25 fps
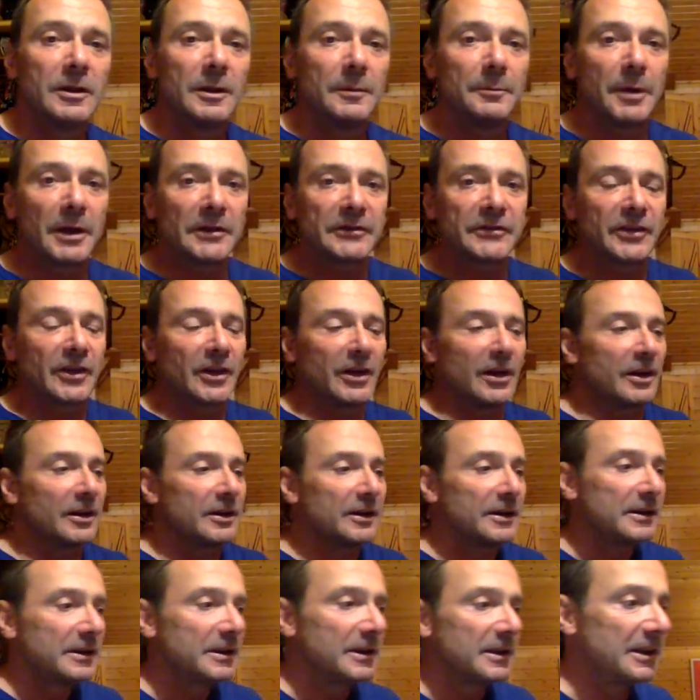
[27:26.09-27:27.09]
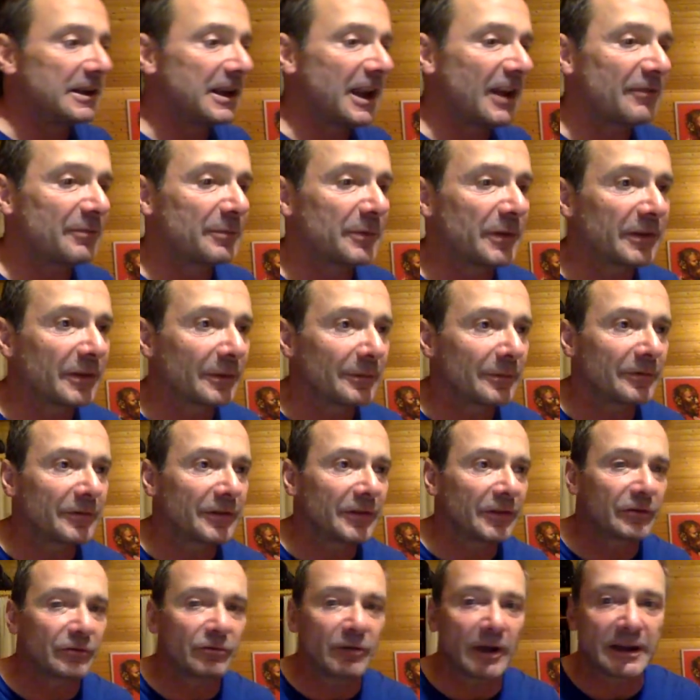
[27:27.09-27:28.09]
but he left me some of
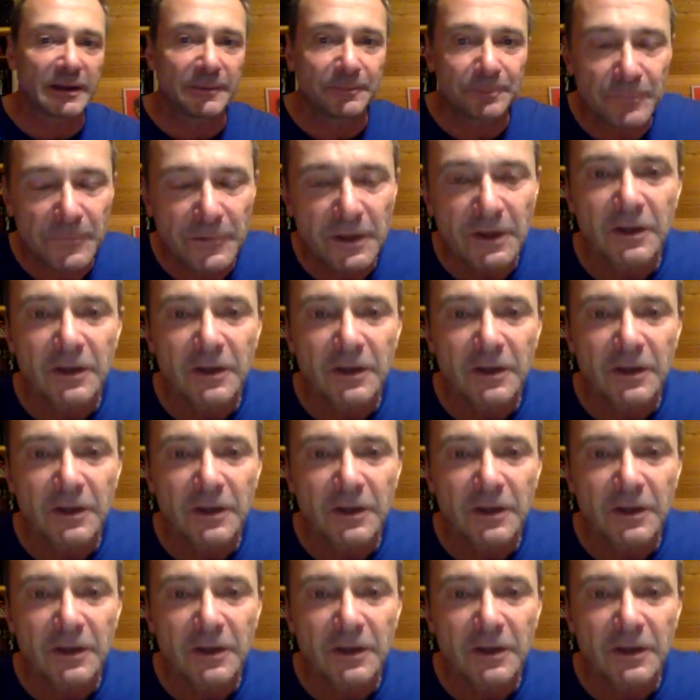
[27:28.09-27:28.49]
his great